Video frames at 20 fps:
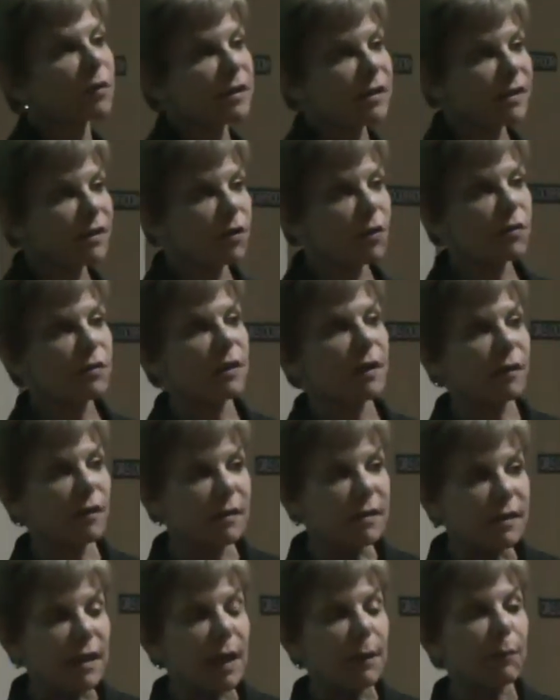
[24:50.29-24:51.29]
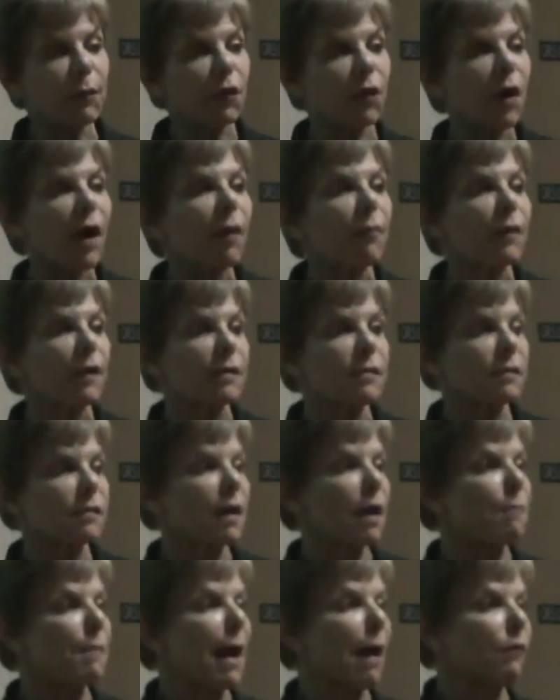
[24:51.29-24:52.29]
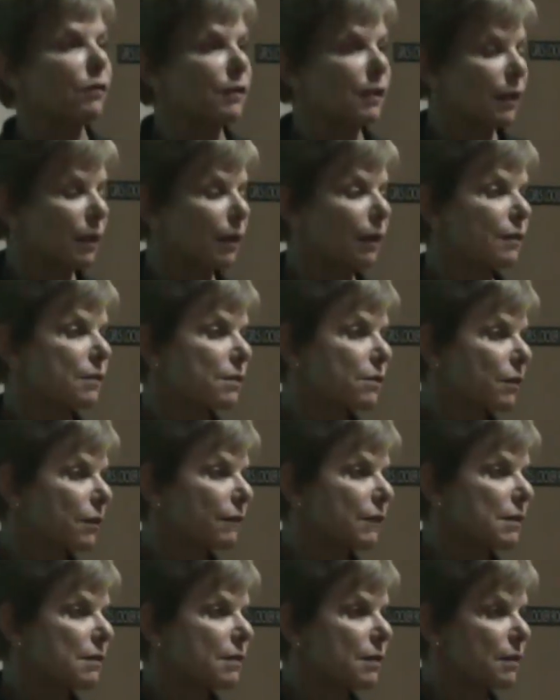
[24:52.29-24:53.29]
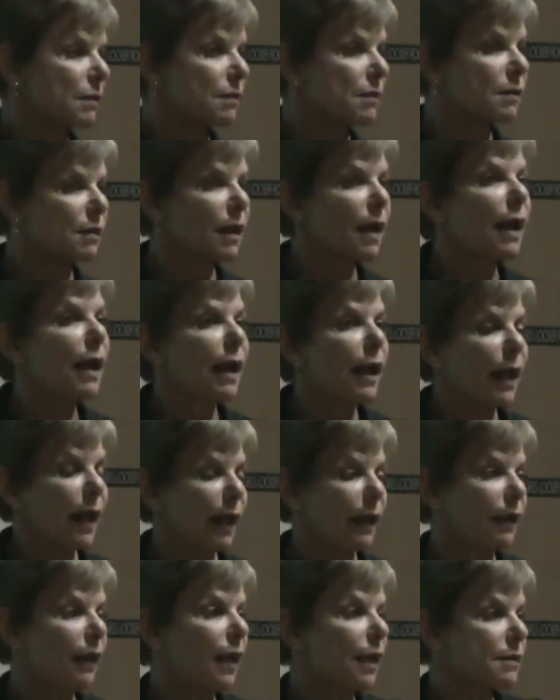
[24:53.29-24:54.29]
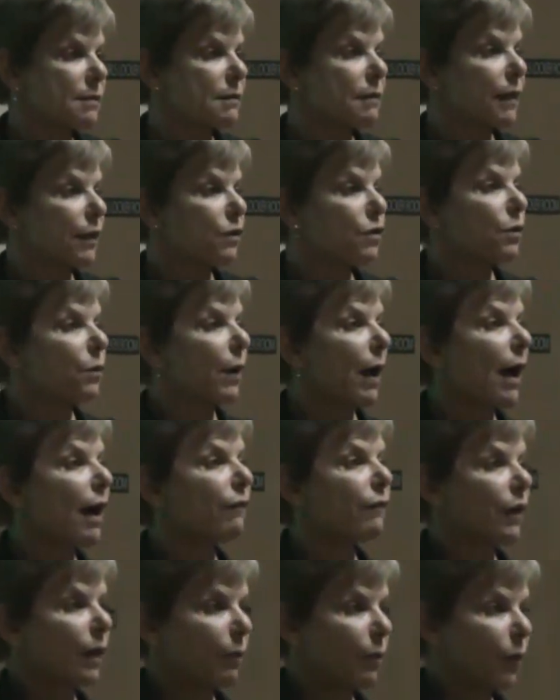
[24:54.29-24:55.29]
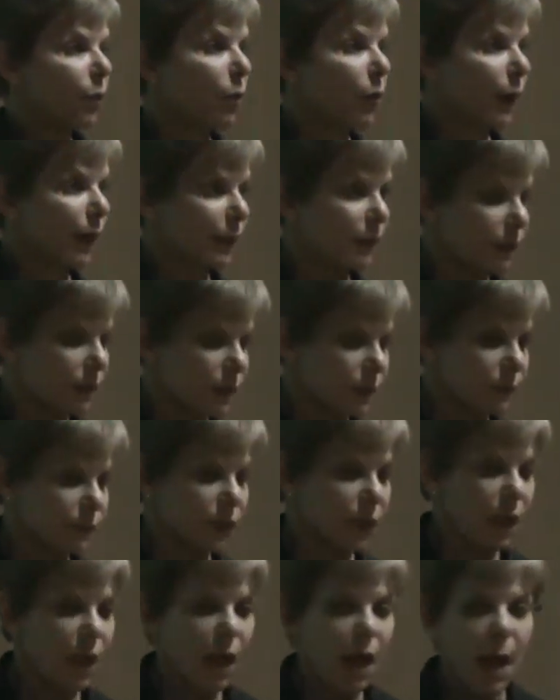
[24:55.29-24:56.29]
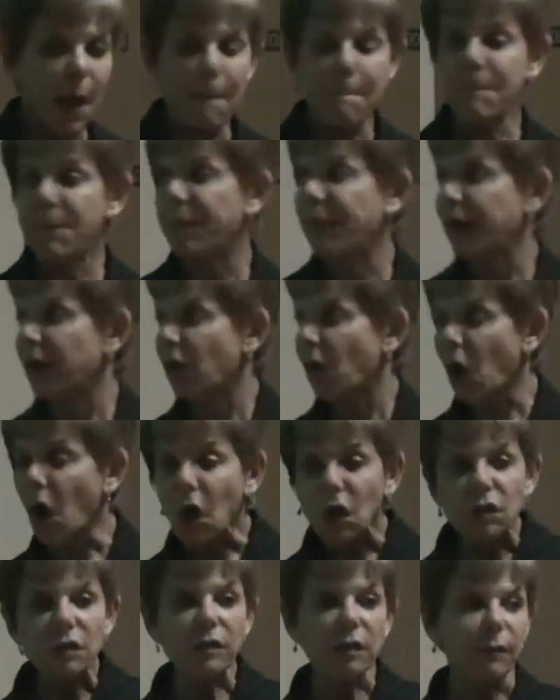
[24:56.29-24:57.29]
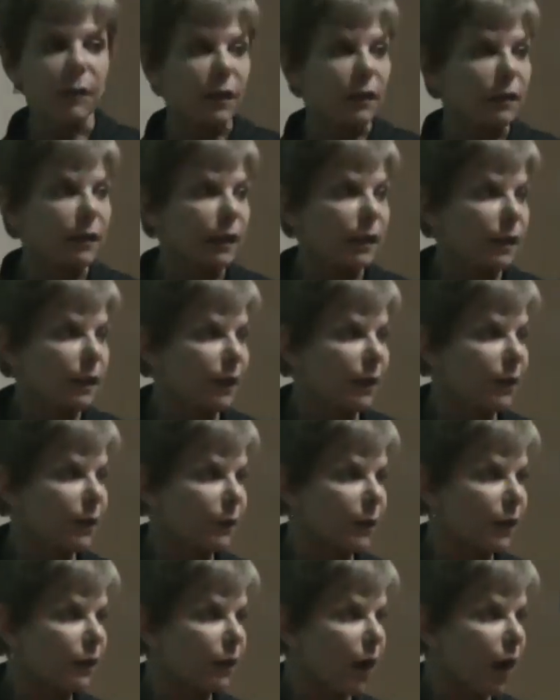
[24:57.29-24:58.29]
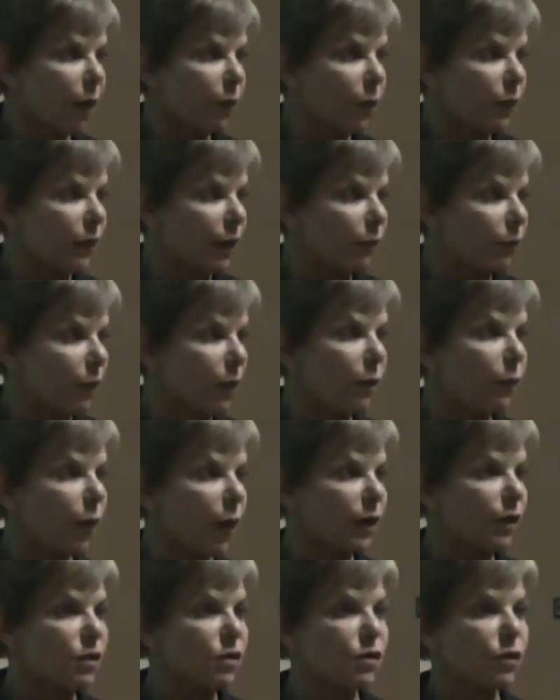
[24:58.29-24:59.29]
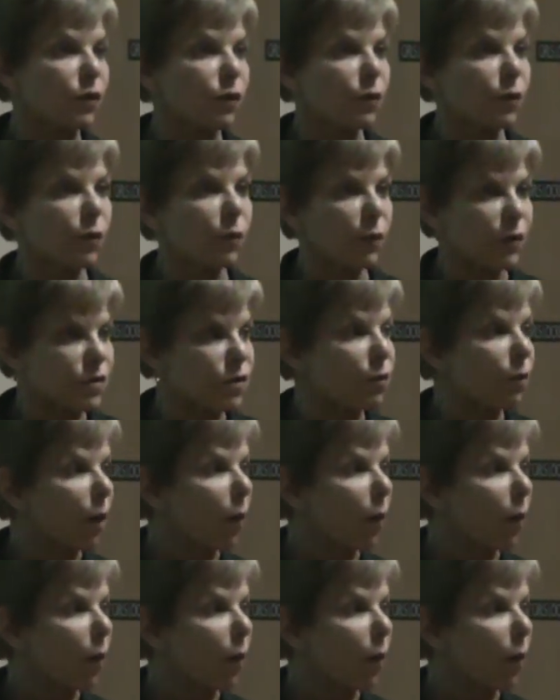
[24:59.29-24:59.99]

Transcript: was using the same premise about ED services. And yes, they do have a point. But ultimately, what they really wanted to do was do